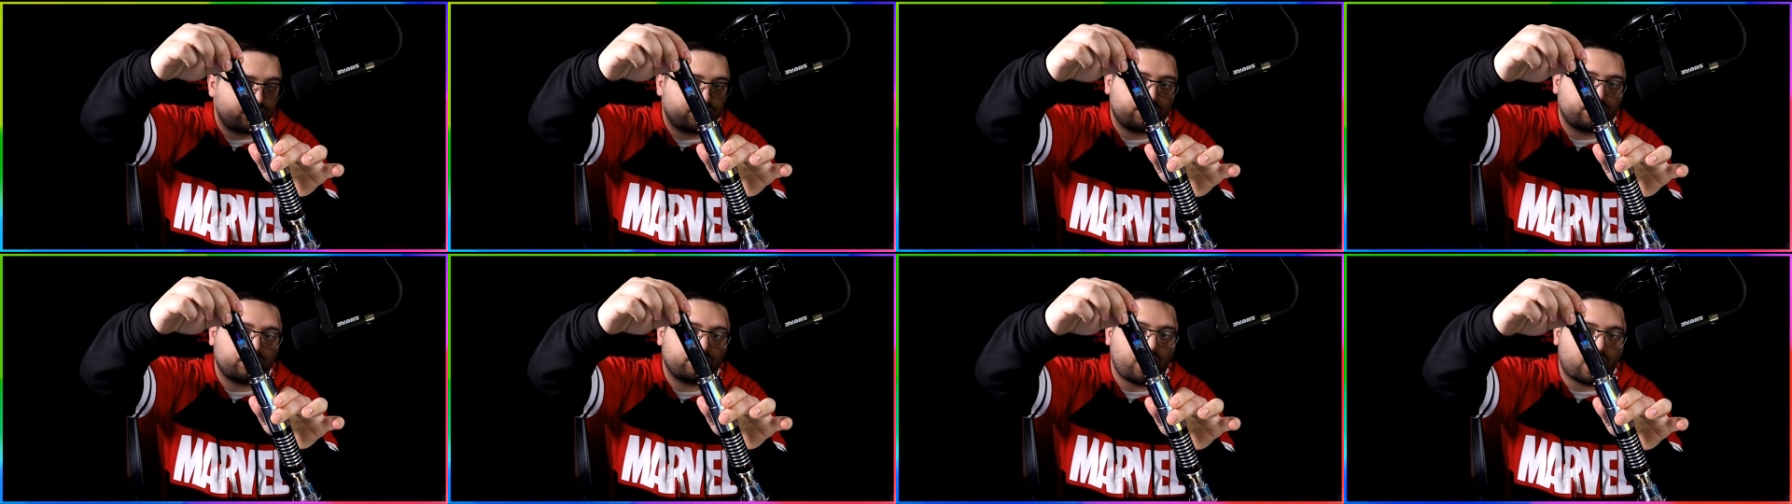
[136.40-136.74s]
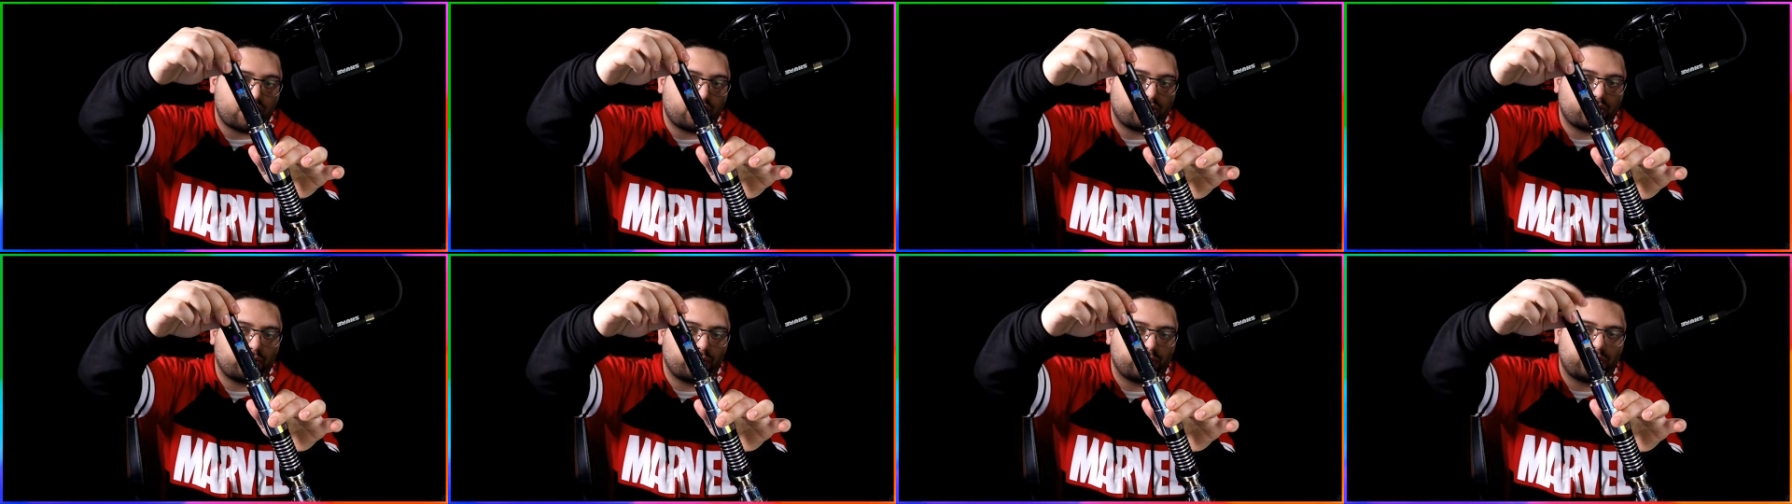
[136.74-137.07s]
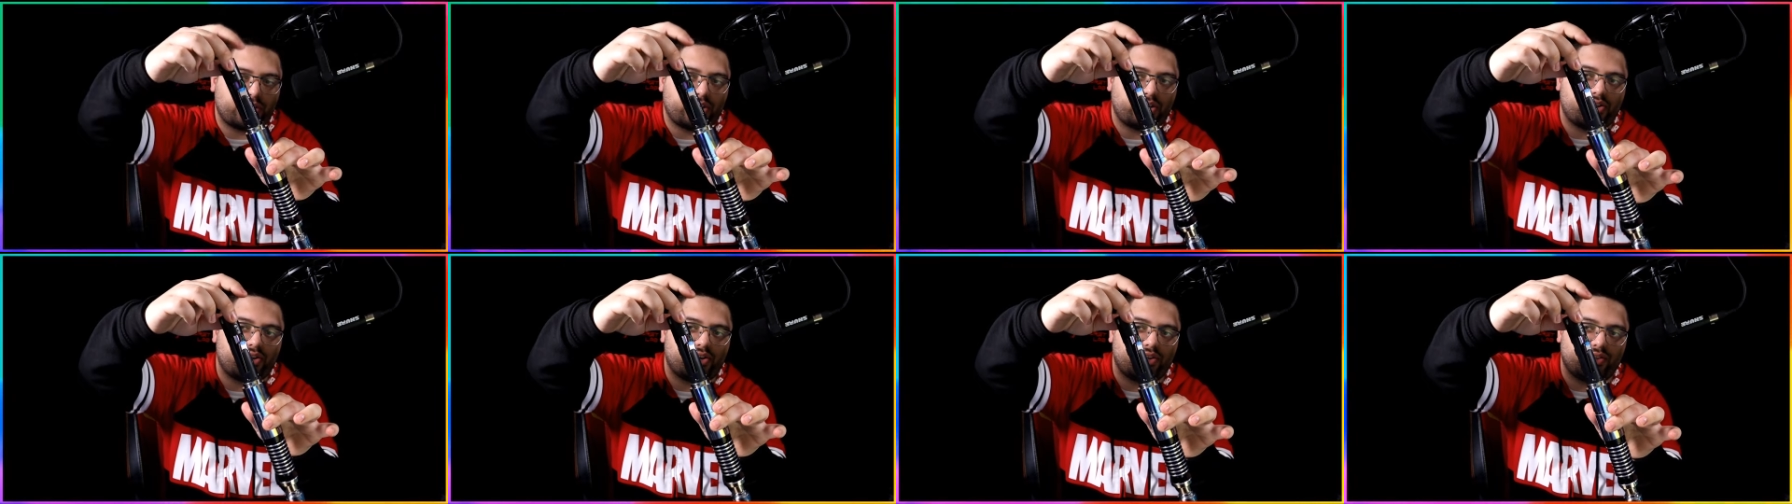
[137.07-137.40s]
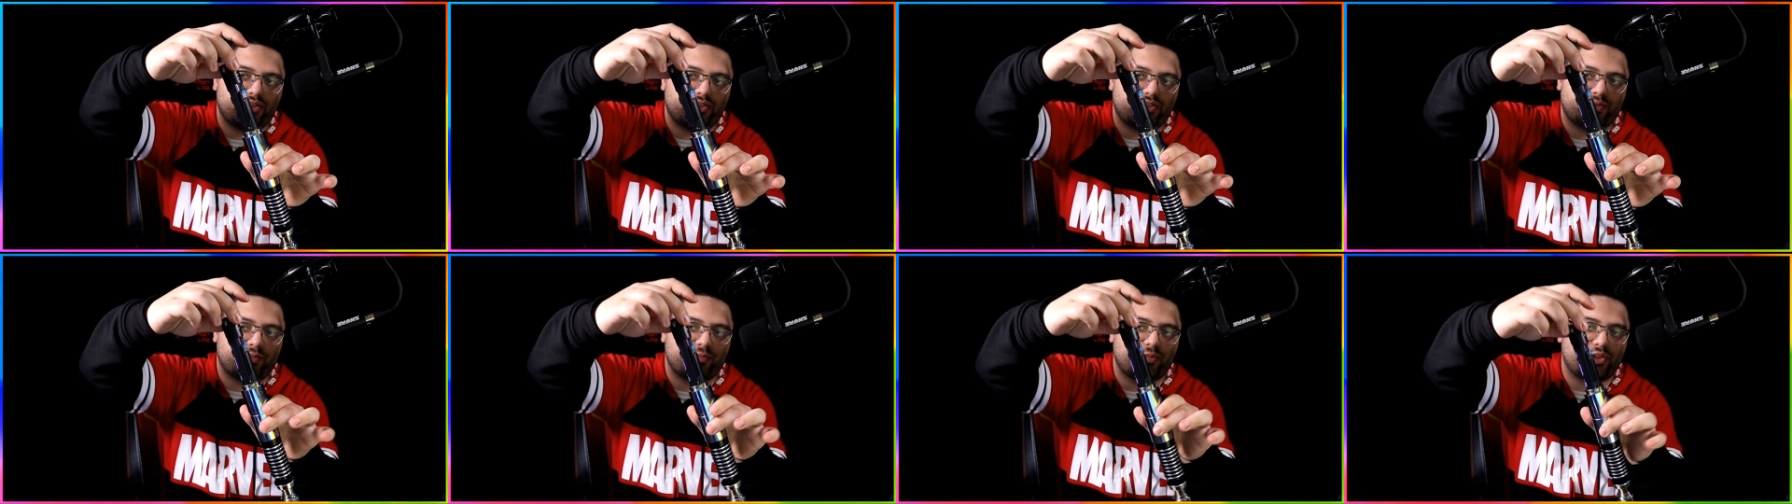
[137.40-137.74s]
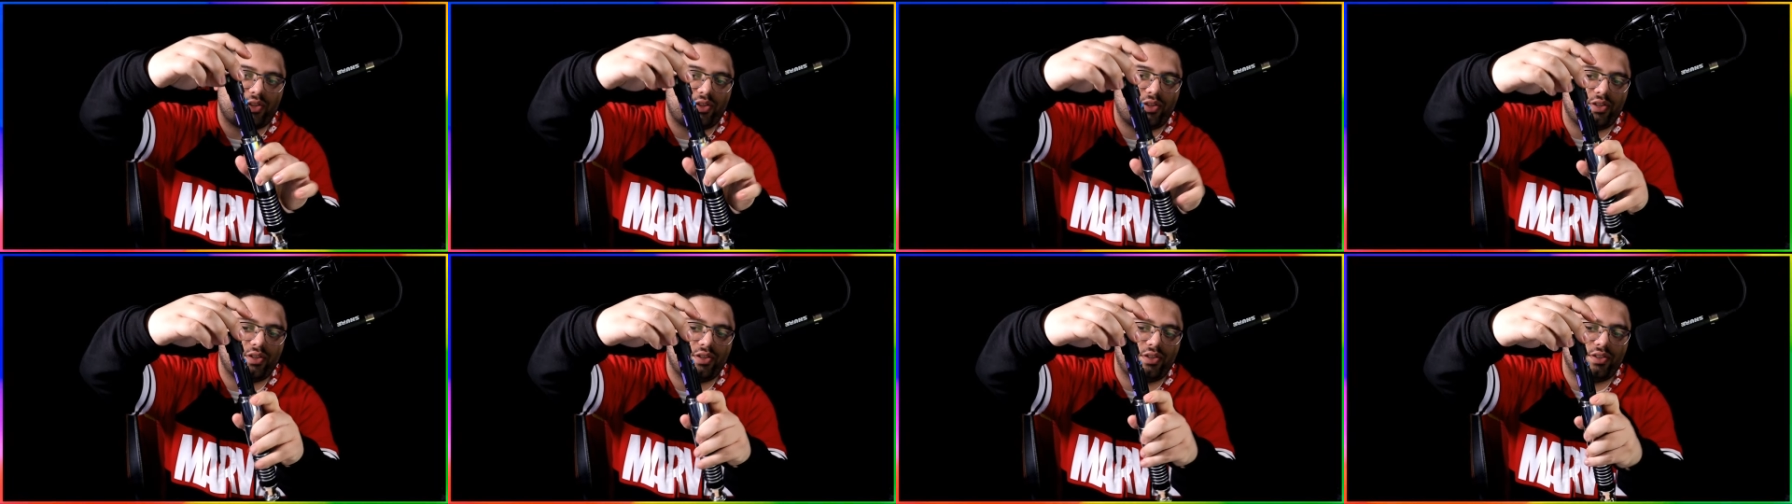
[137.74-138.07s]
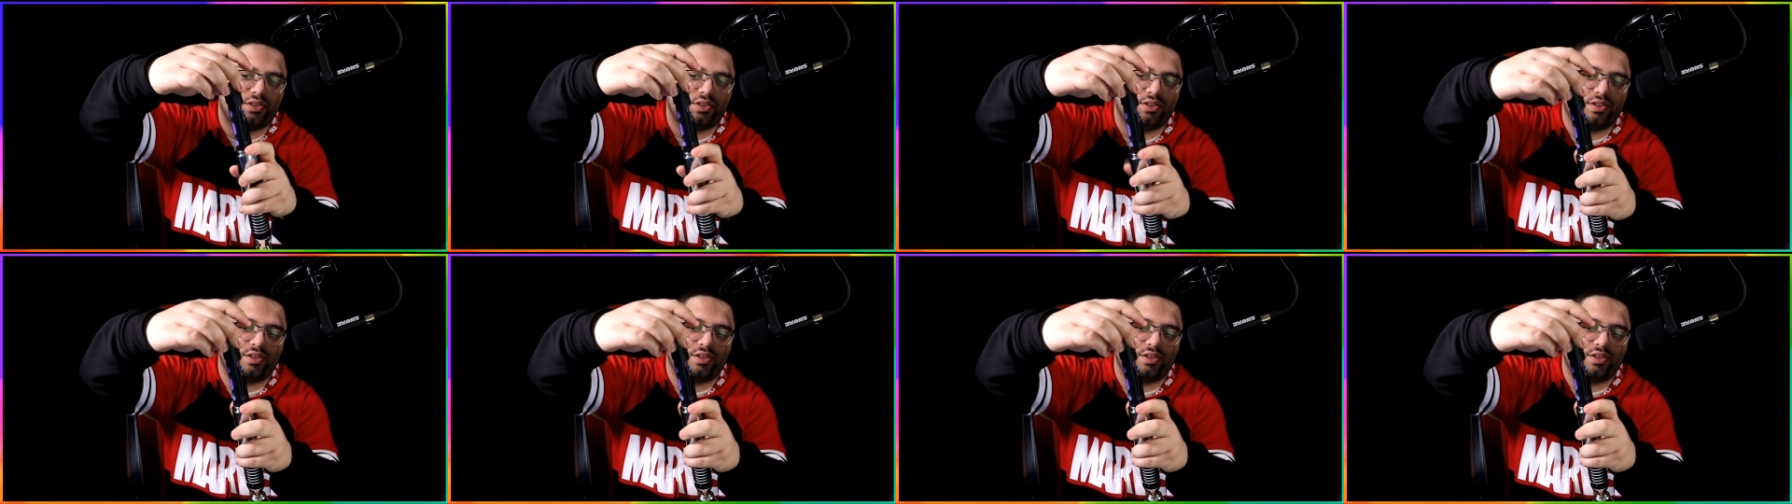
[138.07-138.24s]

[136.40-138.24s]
I don't know what they call this, but the